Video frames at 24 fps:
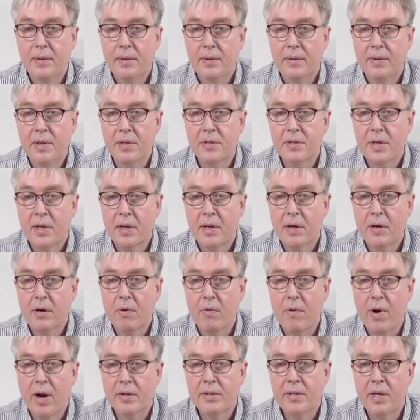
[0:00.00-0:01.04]
This
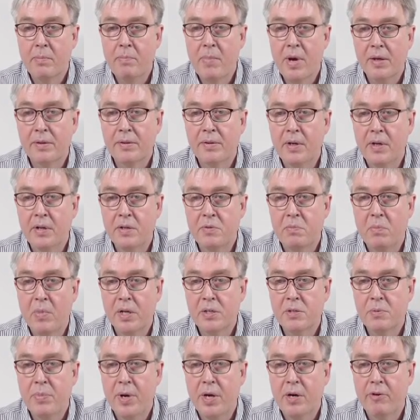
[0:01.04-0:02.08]
correcting method is
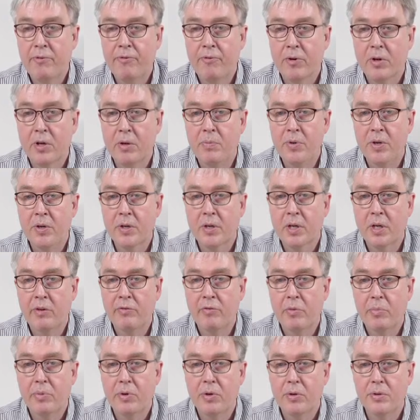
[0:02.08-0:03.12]
much better for communicative
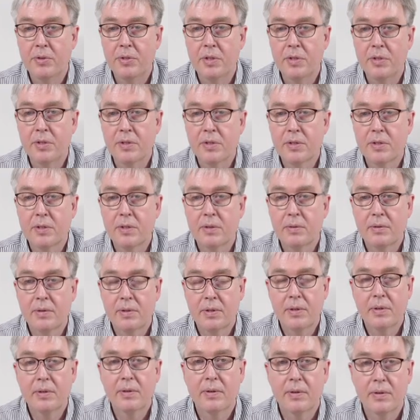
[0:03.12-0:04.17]
approaches,
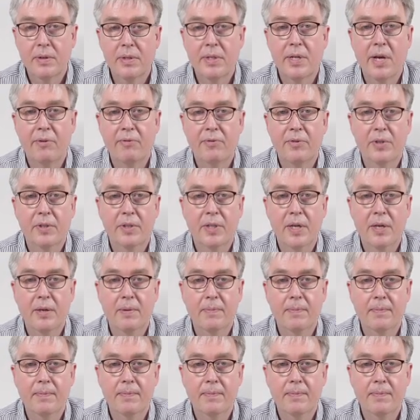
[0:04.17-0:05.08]
definitely.